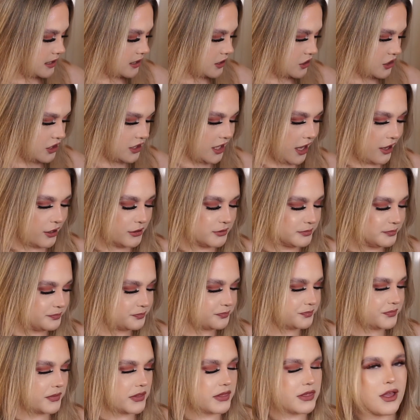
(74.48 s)
So
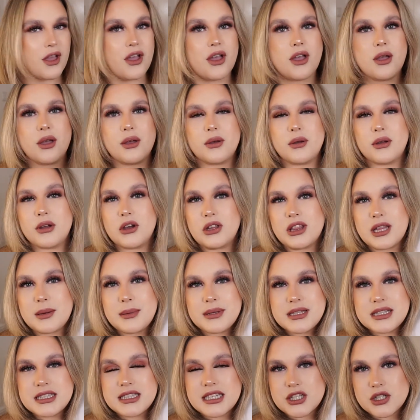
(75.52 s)
the
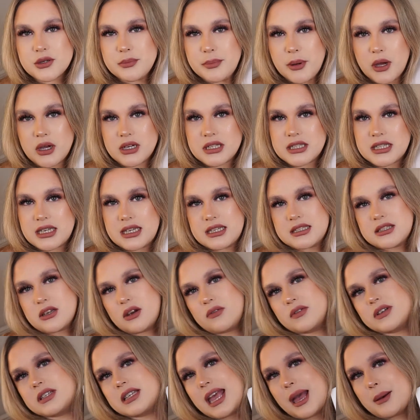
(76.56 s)
limited edition boxes
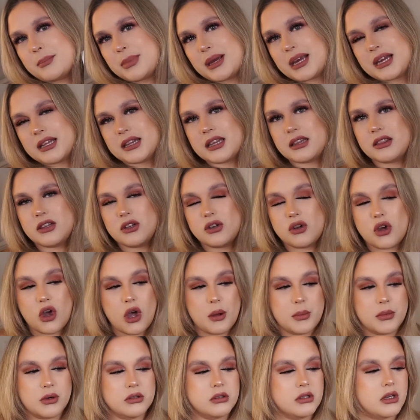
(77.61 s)
obviously are bigger than the
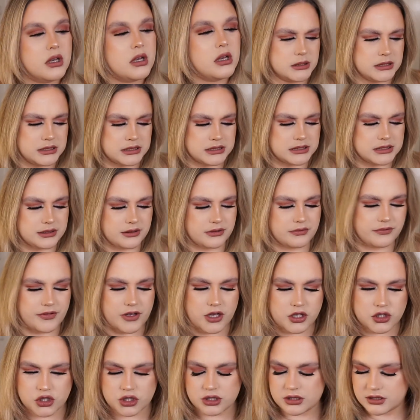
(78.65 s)
normal
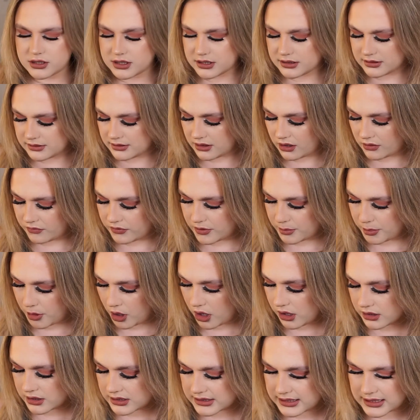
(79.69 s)
versions of the
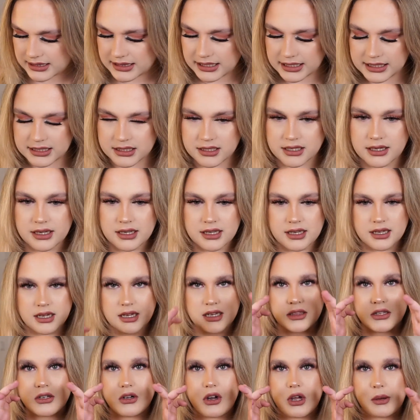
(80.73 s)
box. I think
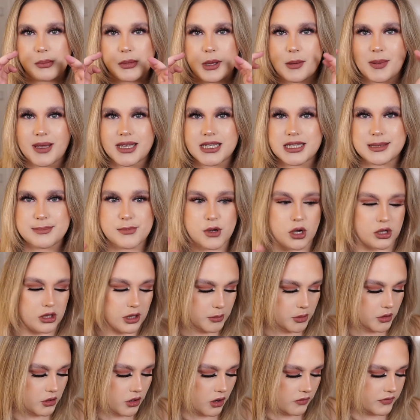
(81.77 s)
they're normally a bit smaller,
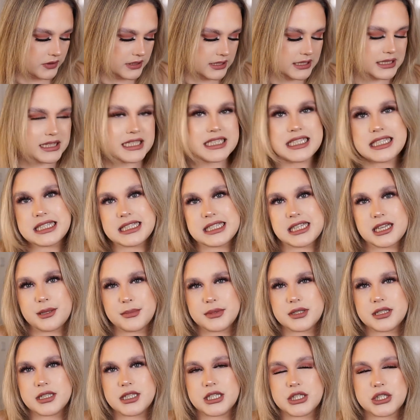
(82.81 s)
but obviously this is a
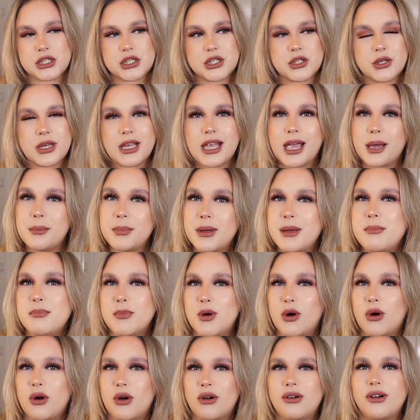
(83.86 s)
limited edition so you get a bit
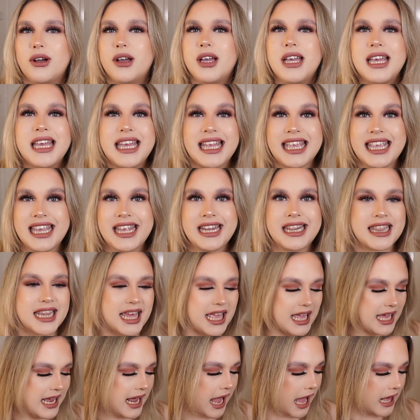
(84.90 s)
more in
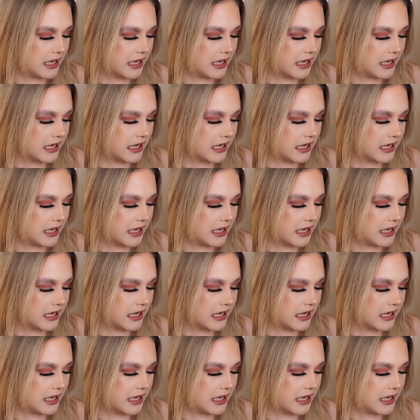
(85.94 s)
there.